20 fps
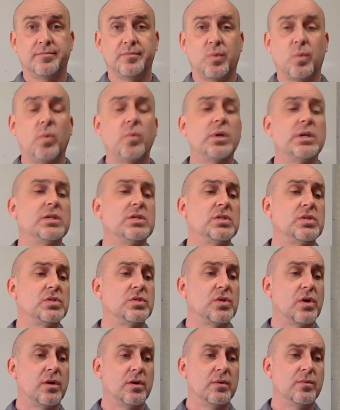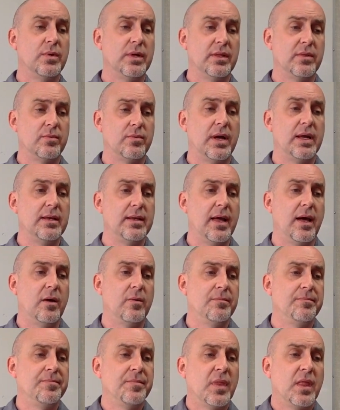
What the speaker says: what we're going to start with right now,